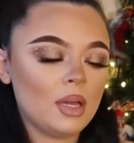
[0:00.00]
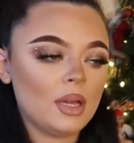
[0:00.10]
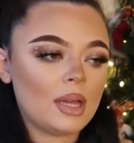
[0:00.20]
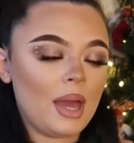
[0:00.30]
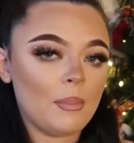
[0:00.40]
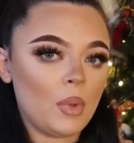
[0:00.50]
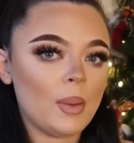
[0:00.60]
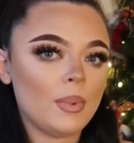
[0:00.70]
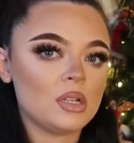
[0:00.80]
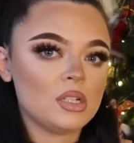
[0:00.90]
kept my
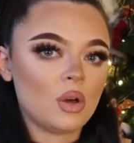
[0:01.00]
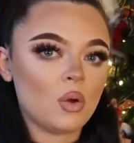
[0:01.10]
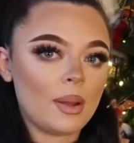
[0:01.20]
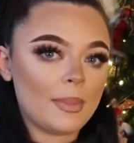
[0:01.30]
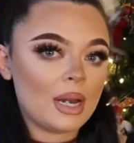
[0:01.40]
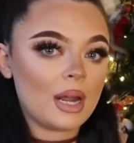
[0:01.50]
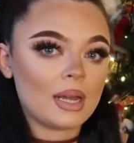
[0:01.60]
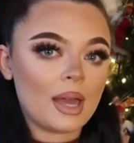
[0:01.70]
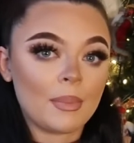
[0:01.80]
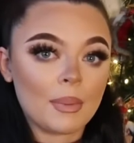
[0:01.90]
birthstone, and my nanny
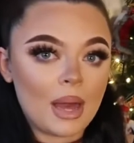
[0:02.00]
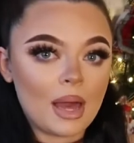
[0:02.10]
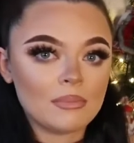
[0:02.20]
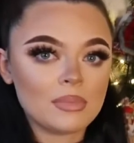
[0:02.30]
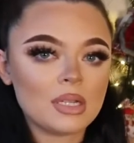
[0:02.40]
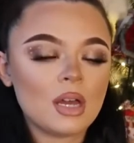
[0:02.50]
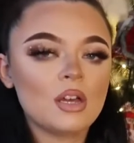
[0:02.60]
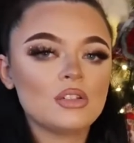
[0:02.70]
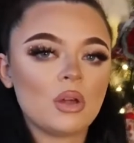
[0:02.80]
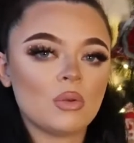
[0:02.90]
kept my mom's.
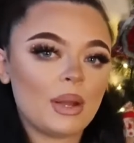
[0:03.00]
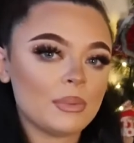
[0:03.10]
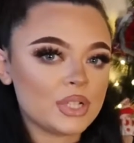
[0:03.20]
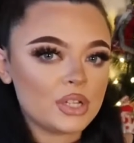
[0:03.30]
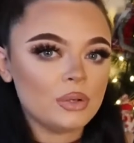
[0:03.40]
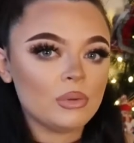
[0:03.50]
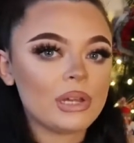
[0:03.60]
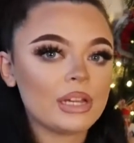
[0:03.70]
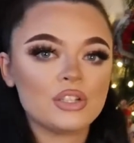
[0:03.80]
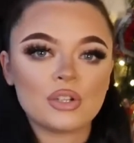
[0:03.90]
So that was cute.
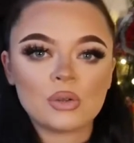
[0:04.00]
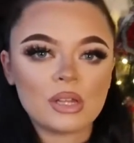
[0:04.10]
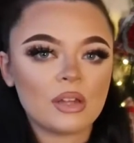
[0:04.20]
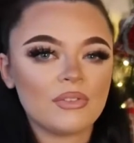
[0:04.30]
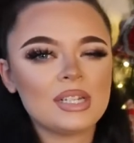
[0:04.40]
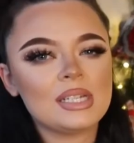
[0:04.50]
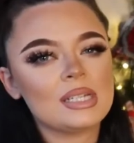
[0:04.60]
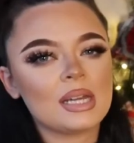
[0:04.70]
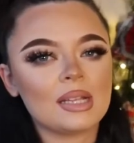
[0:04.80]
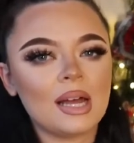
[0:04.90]
Like, you know, think of ideas
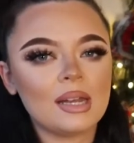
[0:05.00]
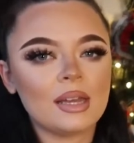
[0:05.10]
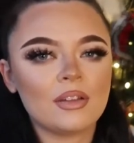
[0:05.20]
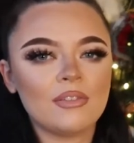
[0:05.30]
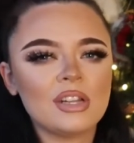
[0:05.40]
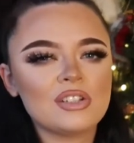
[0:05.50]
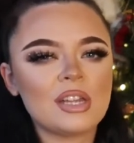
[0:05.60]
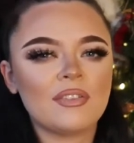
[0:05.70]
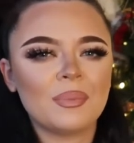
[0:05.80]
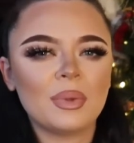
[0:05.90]
like that. Like, you really just
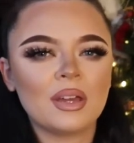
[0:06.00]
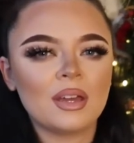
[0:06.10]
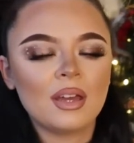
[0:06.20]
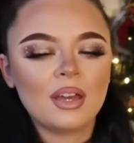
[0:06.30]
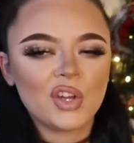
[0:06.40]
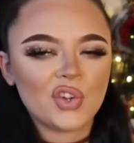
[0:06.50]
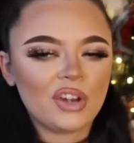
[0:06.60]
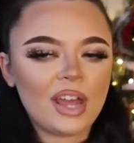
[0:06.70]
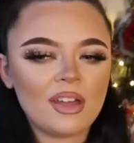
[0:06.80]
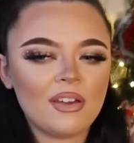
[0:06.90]
have to be
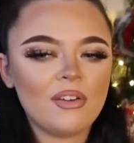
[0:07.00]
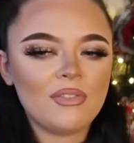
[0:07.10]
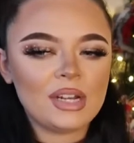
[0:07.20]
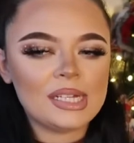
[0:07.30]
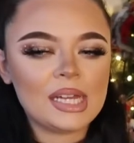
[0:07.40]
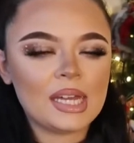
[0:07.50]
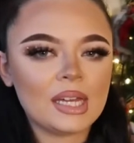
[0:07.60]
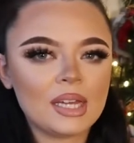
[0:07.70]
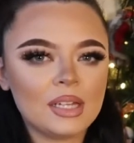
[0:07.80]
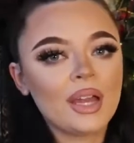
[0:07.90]
creative and
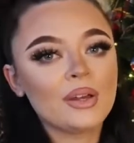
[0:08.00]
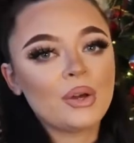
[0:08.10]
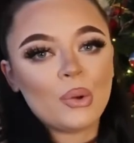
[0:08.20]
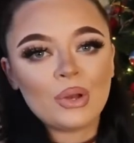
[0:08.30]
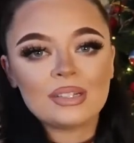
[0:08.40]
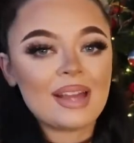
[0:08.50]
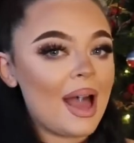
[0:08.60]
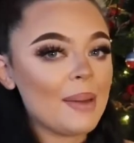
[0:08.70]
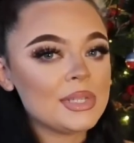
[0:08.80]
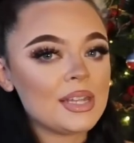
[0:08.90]
think. Going on to
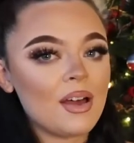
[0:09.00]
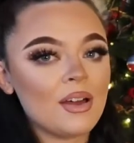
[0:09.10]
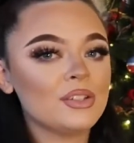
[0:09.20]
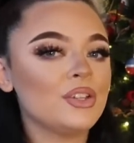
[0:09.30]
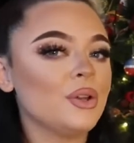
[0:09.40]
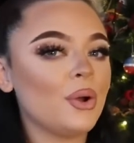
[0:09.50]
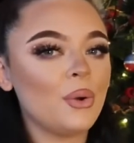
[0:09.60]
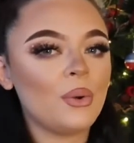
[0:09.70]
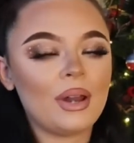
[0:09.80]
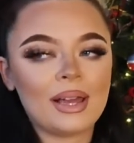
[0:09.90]
Amazon, you
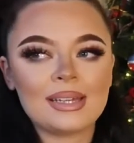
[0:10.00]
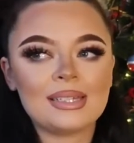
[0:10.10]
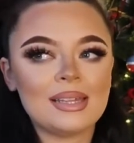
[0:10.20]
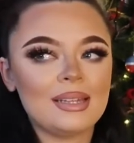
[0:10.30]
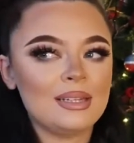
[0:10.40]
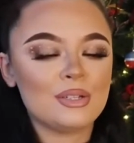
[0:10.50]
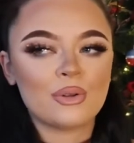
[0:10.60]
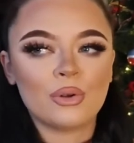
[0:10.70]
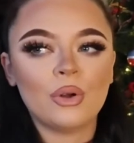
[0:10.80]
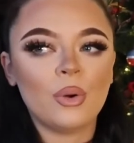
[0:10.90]
know, like I said, the list
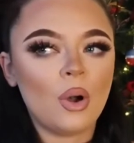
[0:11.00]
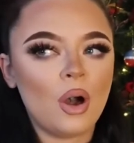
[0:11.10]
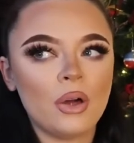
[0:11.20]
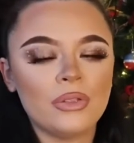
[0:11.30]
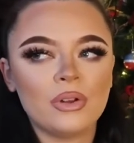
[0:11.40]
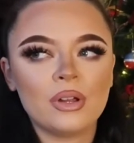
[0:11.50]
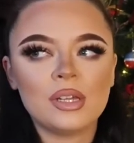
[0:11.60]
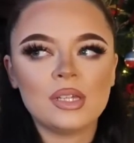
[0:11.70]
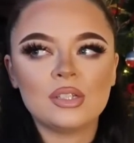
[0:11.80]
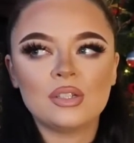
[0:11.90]
could go on. There
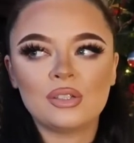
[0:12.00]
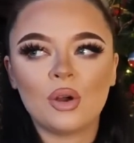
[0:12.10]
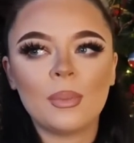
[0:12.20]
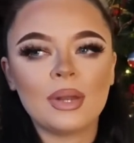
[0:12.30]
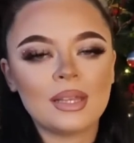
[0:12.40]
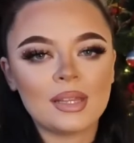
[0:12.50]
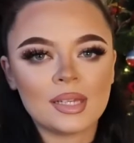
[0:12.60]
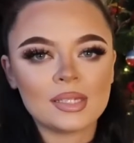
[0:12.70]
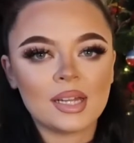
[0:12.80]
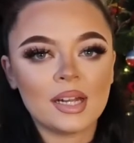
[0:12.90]
is so many
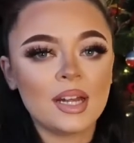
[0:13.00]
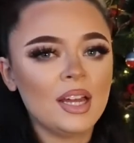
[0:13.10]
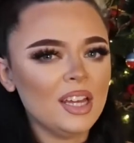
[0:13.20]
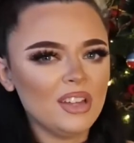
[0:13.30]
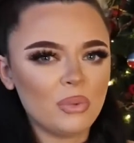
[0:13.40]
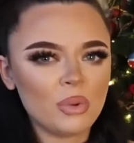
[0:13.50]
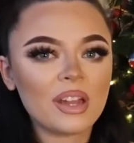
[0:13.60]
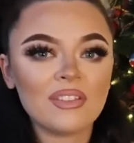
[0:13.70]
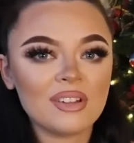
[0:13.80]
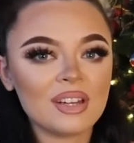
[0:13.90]
things here. If you want to
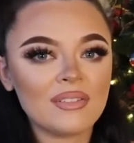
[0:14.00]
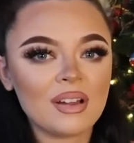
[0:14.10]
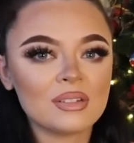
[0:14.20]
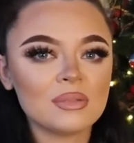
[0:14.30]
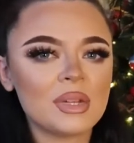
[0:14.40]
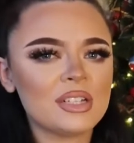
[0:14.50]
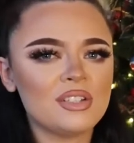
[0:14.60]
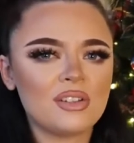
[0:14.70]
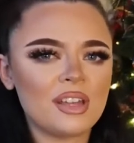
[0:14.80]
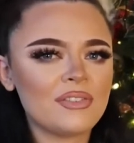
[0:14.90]
get really random, like, you
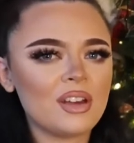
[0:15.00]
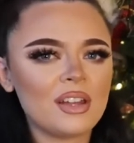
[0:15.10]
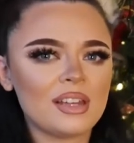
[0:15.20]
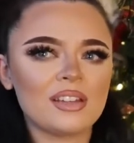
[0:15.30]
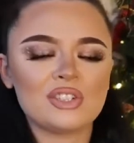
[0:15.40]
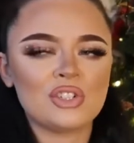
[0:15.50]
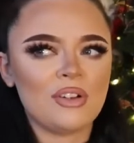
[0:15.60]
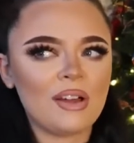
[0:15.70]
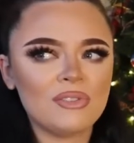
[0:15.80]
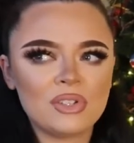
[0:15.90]
know, they've got like
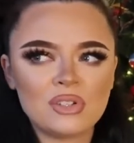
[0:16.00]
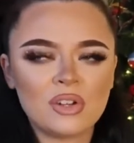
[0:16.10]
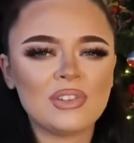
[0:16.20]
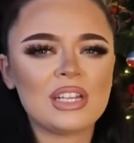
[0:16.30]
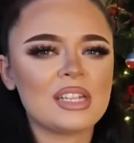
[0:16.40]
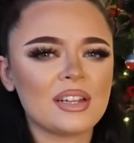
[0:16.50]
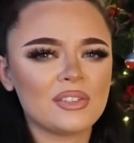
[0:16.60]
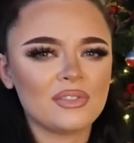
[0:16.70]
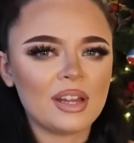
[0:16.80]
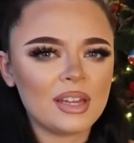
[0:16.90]
travel stuff that's like
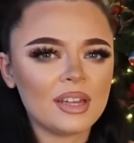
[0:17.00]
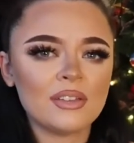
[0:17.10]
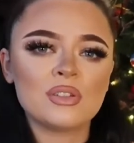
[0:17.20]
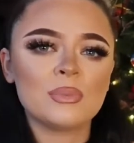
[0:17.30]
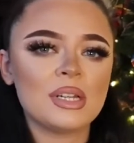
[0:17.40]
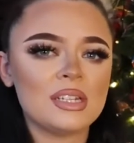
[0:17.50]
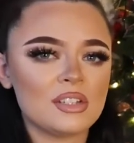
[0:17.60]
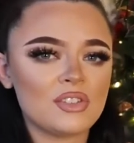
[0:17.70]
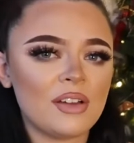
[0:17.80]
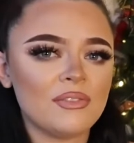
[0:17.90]
great. If someone is a
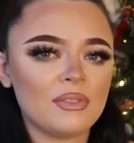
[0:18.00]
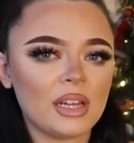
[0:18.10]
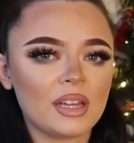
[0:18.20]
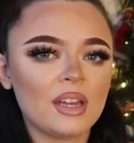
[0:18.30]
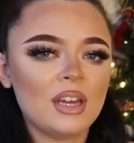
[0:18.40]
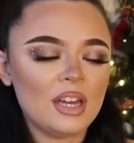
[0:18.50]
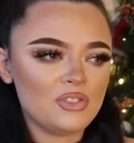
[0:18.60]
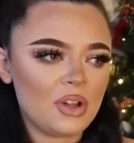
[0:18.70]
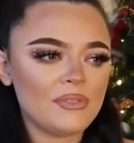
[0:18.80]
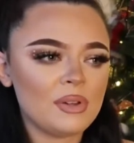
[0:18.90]

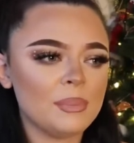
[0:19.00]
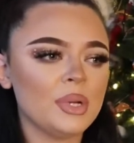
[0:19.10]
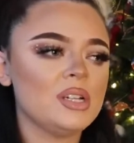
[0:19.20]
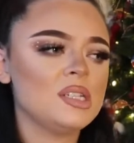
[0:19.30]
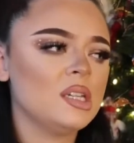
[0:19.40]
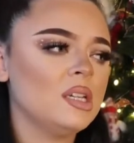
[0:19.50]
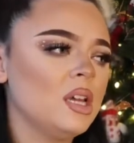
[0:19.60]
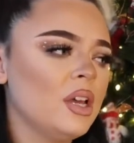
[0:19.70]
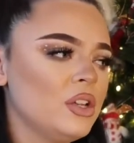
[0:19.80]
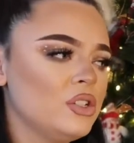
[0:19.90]
traveling person,
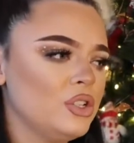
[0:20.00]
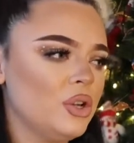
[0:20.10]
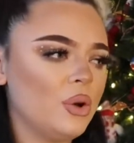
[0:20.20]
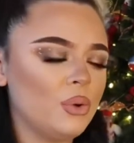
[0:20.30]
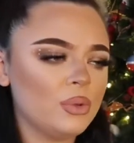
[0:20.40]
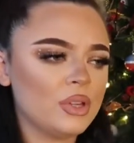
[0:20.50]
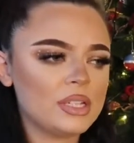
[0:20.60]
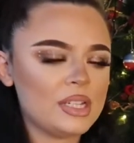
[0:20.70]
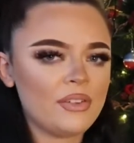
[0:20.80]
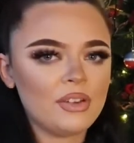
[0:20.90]
you know, you can
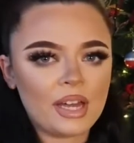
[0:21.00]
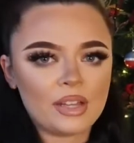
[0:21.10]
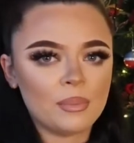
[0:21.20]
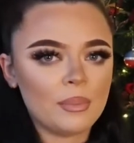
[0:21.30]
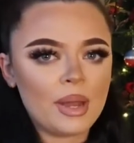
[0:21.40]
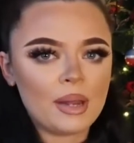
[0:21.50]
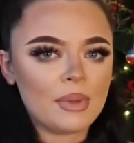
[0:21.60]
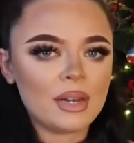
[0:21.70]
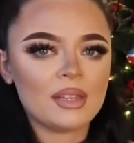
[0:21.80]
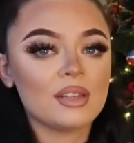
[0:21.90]
definitely get them
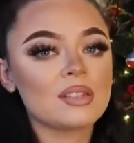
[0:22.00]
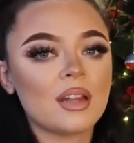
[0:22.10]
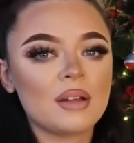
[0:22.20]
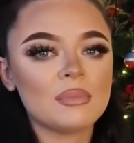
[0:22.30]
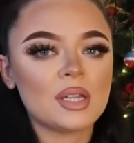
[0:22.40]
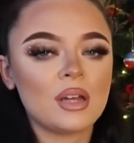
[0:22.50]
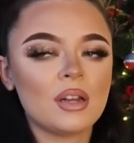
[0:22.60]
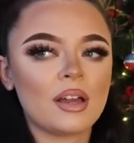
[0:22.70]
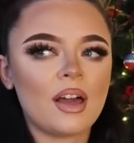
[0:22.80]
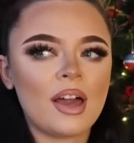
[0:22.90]
many things on Amazon.
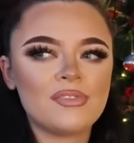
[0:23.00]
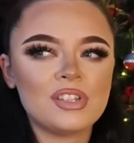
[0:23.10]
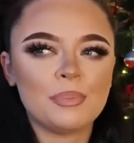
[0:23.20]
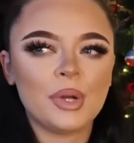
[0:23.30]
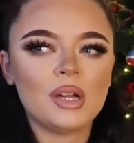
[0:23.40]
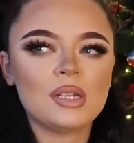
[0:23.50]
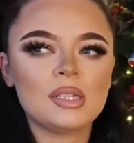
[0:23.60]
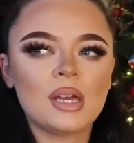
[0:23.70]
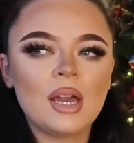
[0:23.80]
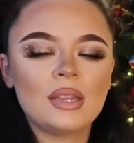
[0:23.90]
Like, I have purse
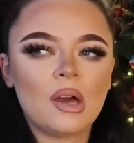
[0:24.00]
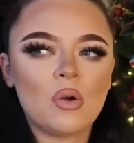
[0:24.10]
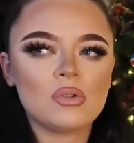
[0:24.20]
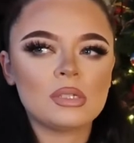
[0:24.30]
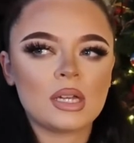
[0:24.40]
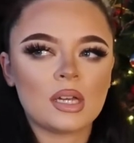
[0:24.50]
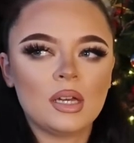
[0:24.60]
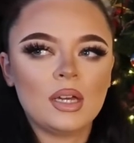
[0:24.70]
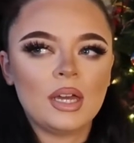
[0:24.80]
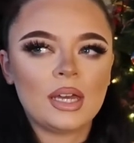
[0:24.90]
that holds like,
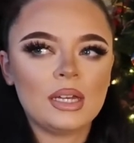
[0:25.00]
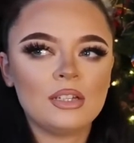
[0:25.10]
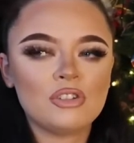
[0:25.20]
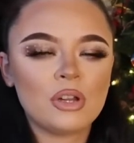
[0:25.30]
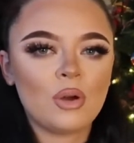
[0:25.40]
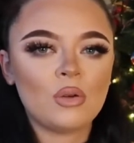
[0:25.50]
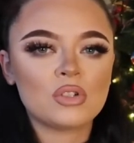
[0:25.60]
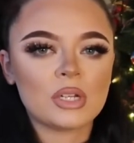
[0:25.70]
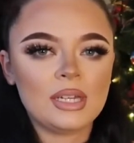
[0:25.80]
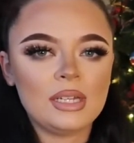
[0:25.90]
it can literally hold
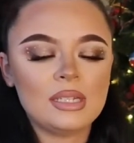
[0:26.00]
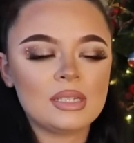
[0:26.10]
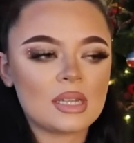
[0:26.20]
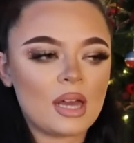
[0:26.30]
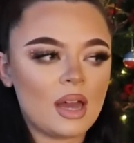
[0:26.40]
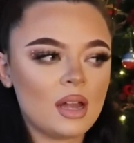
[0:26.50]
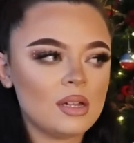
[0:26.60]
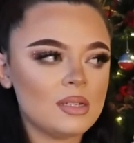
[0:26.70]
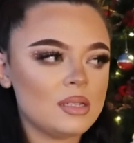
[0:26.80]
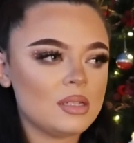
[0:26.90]
your keys,
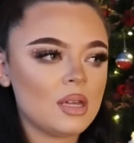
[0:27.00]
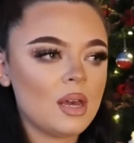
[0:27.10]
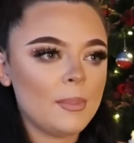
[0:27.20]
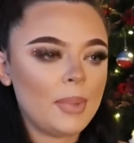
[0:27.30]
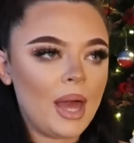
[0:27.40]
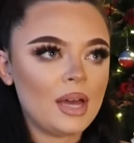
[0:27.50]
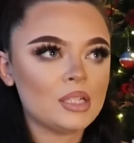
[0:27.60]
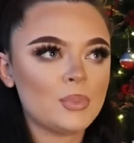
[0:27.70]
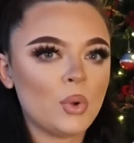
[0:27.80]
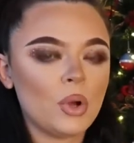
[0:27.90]
cards,
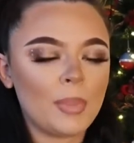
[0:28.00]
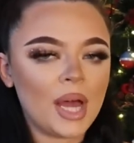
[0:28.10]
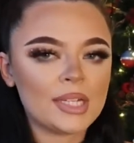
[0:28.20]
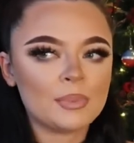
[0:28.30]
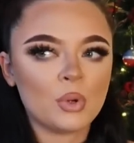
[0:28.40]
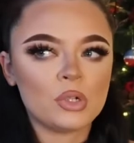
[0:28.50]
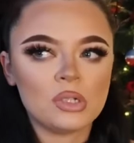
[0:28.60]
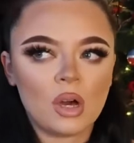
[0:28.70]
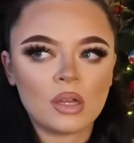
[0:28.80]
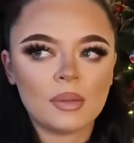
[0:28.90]
passport
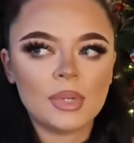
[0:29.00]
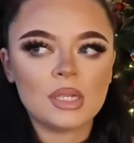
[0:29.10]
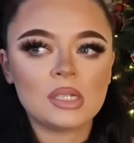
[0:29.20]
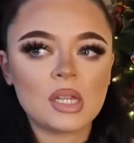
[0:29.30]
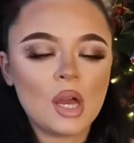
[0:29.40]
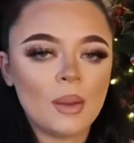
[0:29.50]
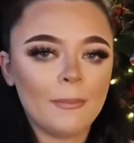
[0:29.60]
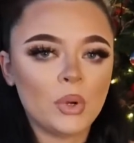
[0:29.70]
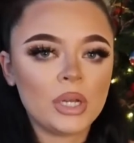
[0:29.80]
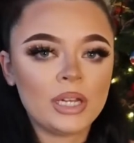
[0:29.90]
documents,
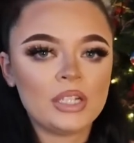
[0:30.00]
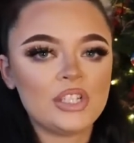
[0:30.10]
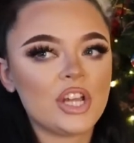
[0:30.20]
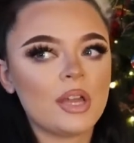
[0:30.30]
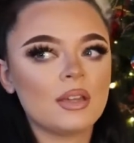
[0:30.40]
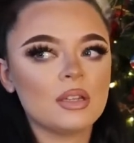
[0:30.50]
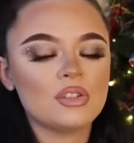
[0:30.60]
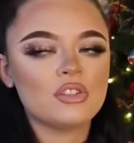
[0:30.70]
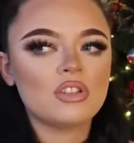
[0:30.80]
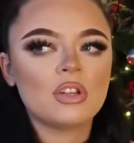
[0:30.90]
money,
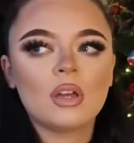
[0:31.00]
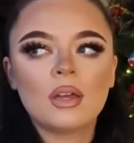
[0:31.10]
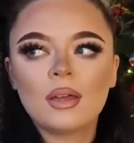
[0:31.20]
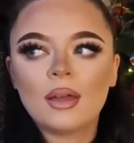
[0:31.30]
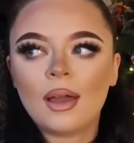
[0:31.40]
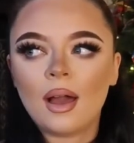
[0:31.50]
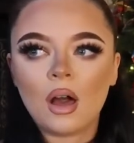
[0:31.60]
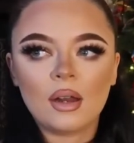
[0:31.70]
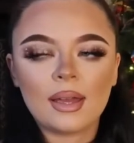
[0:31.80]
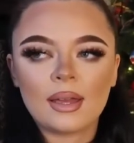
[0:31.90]
change,
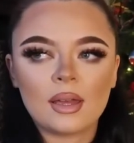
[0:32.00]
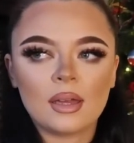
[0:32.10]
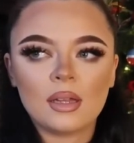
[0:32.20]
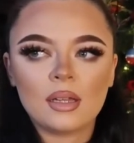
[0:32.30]
like